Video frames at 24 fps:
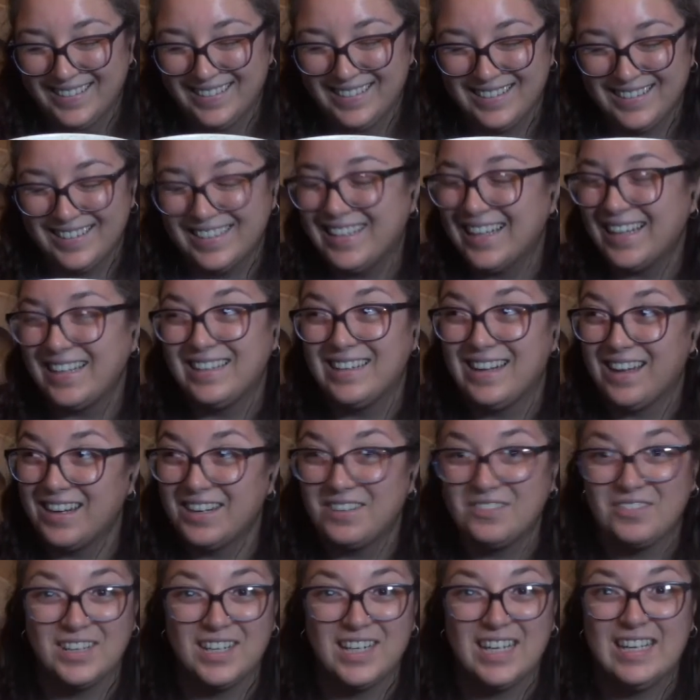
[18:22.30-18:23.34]
Like, not
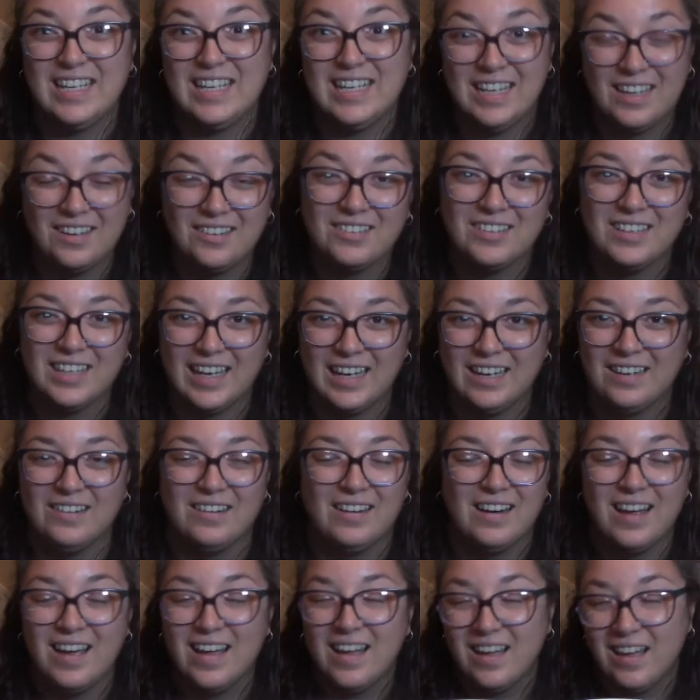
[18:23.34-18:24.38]
even a year later.
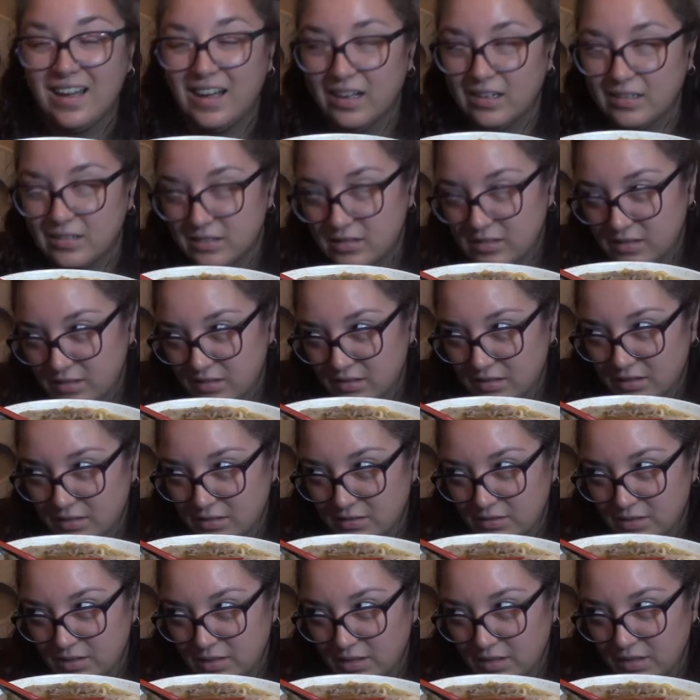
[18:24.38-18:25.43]
And I was
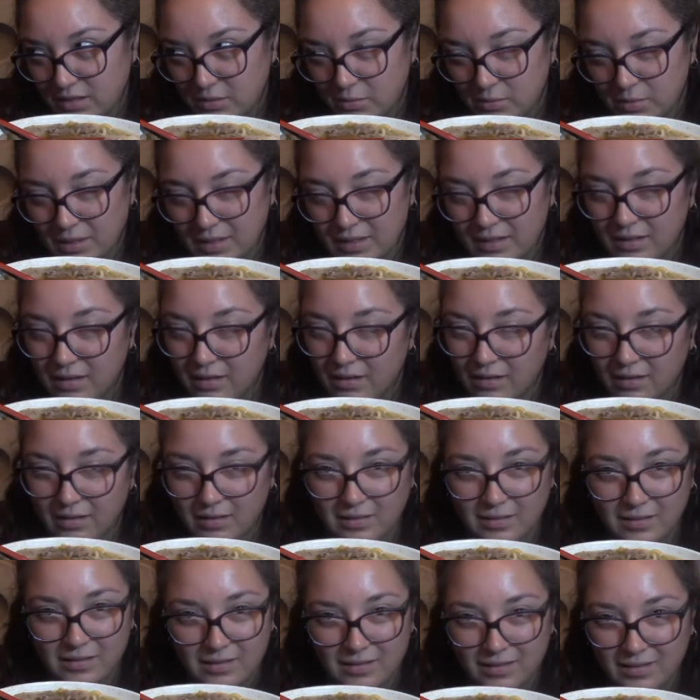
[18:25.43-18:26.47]
like, oh my God,
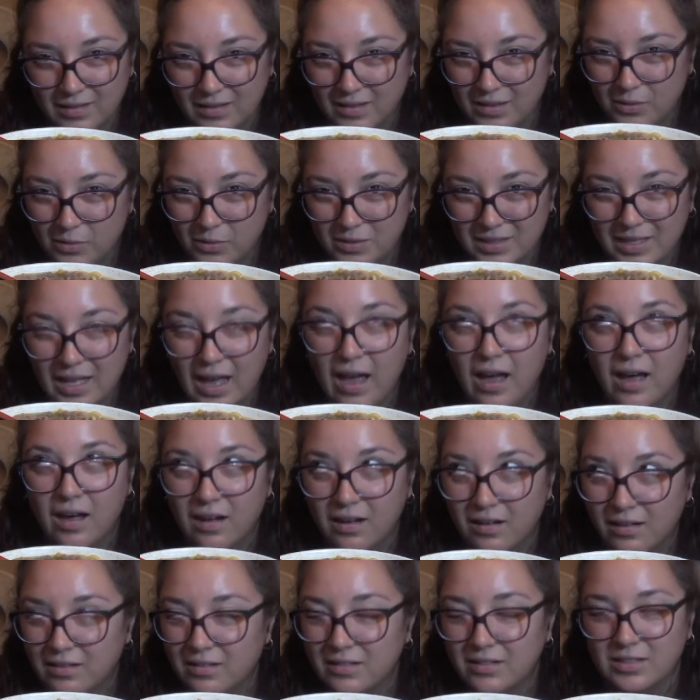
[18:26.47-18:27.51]
what the
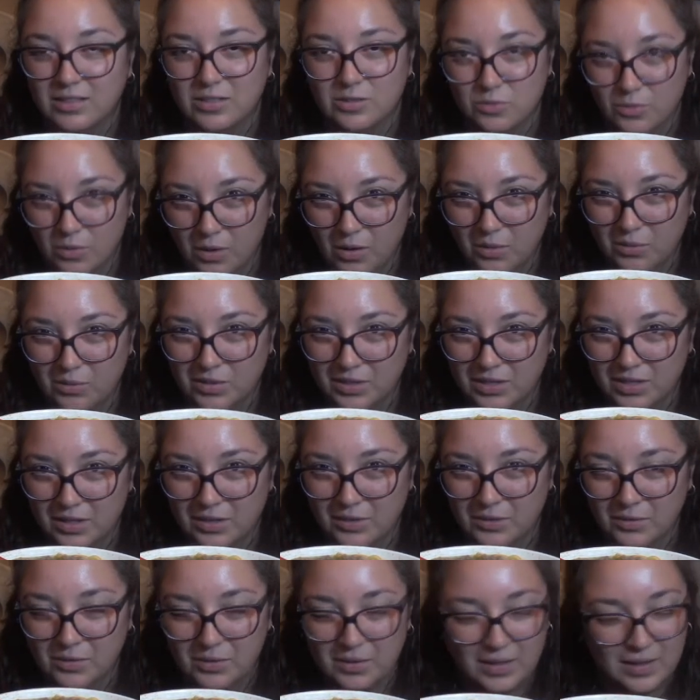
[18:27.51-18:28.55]
hell is wrong with
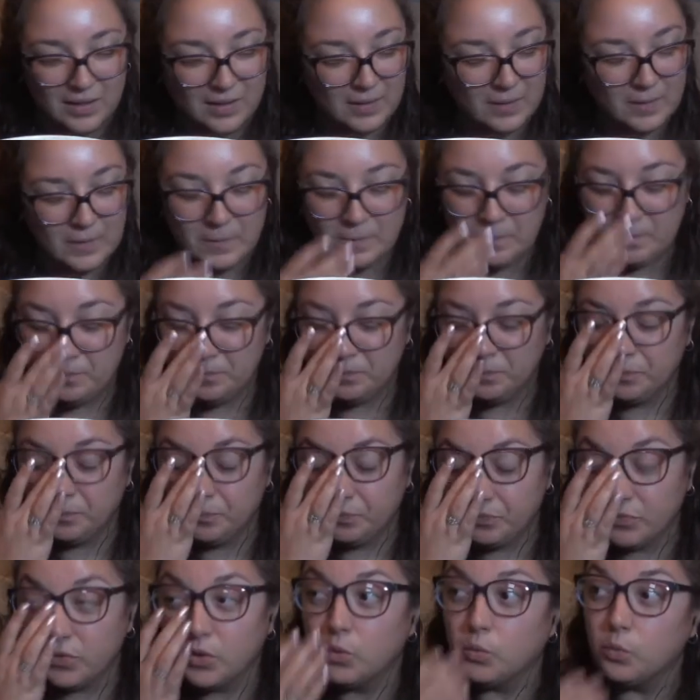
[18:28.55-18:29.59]
you?
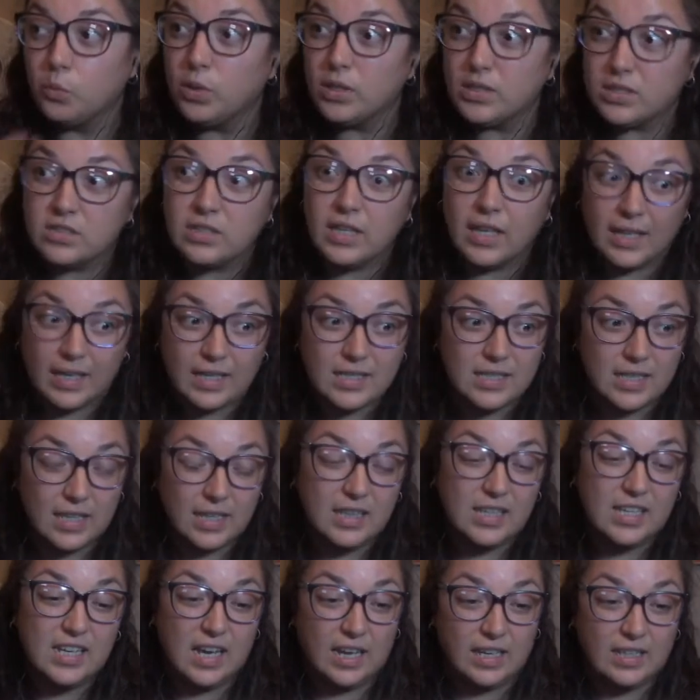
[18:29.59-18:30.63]
Which, like I said,
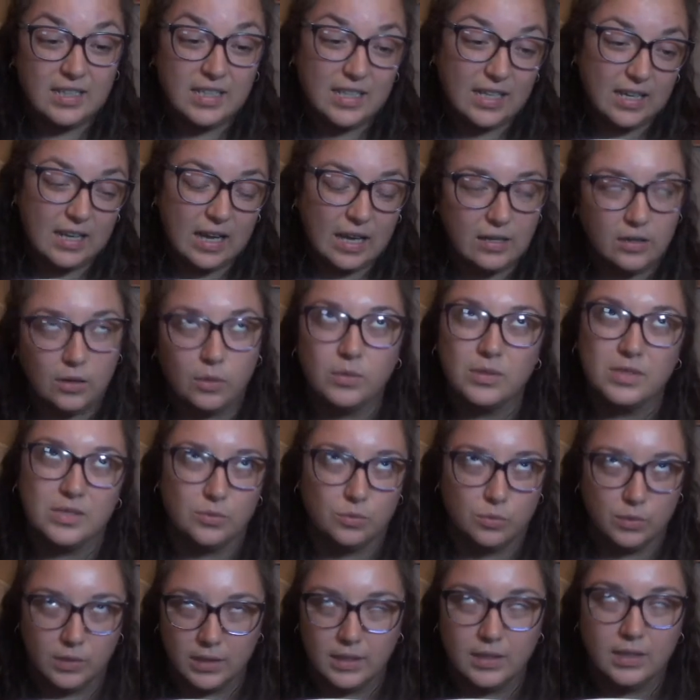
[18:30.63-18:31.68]
the idea, I know it's
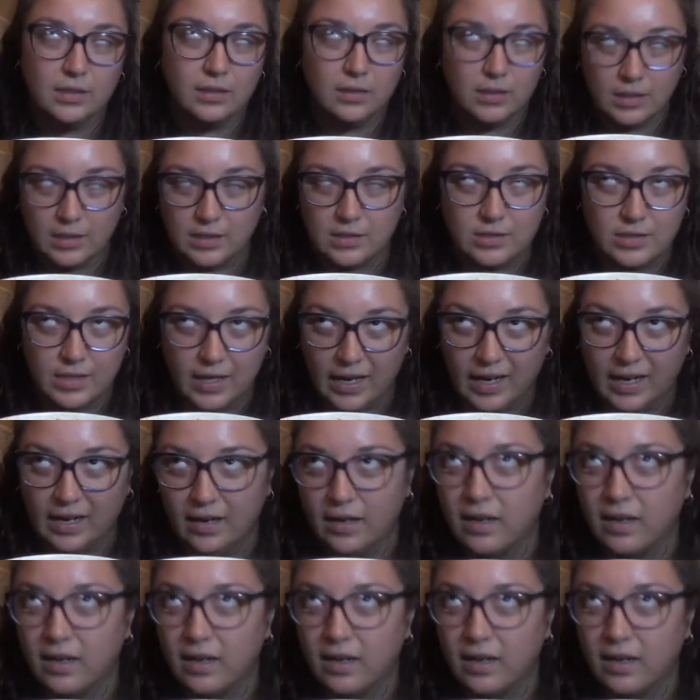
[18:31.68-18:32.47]
really cliche,